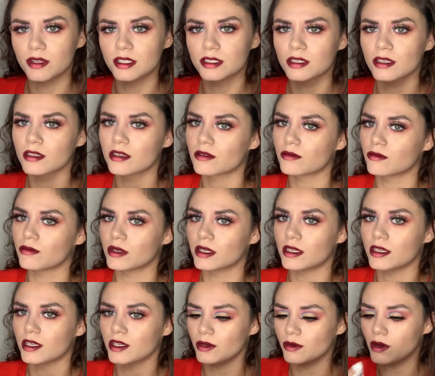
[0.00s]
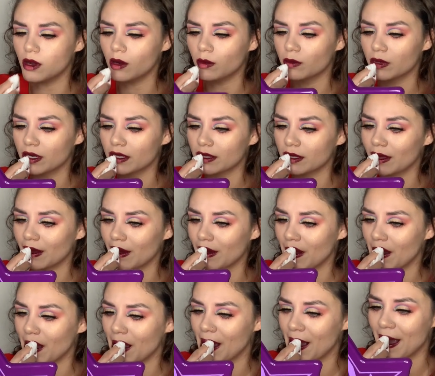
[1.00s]
this could look really cute ombre though.
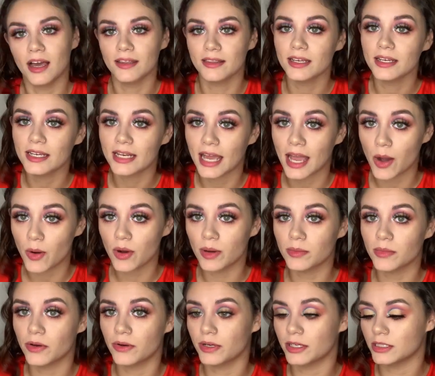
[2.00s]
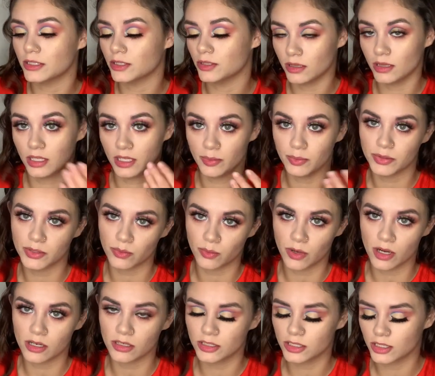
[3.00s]
I think now I'm going to lip
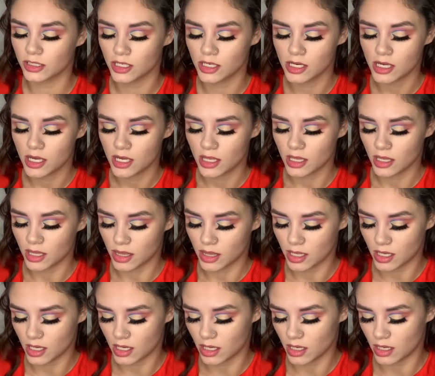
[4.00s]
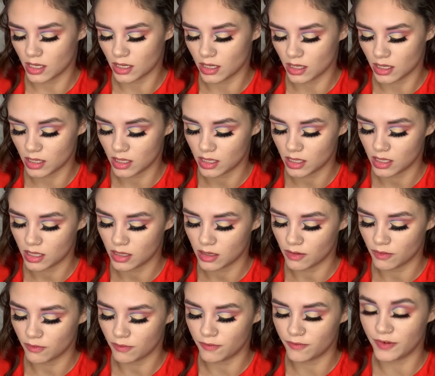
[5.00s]
swatch the
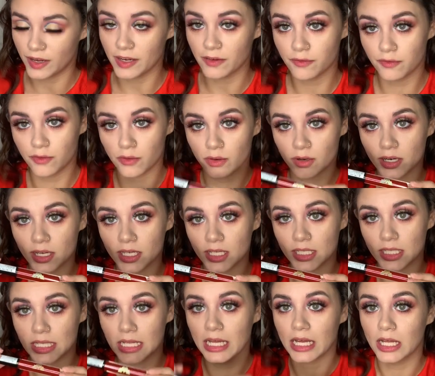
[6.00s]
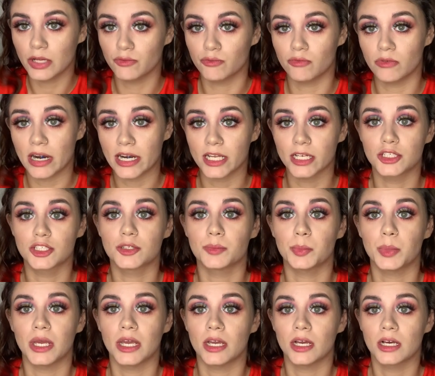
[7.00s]
Fight For It reddish
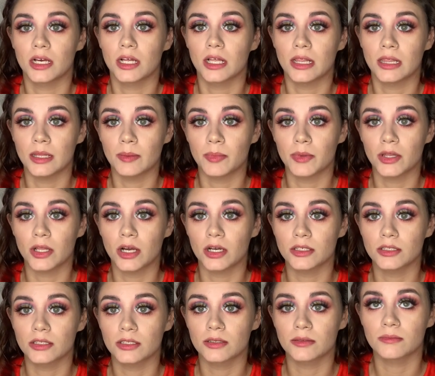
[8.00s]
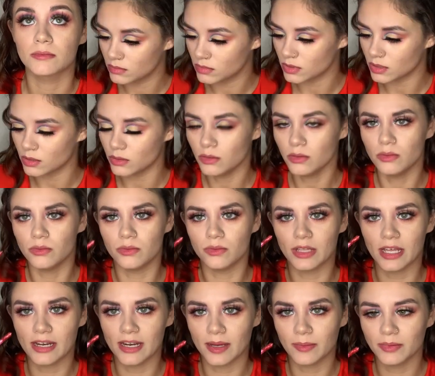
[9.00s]
pink lip gloss. Ooh,
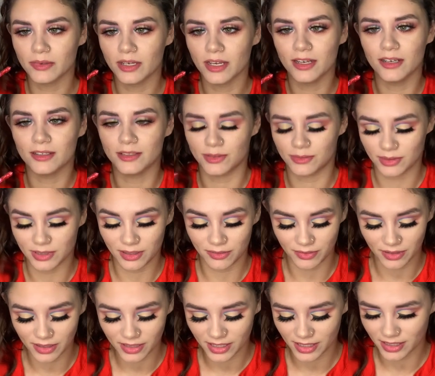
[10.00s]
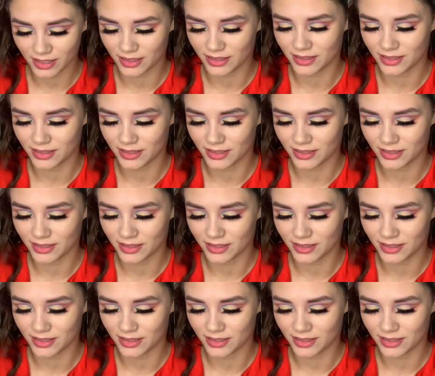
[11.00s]
that applicator is really funky.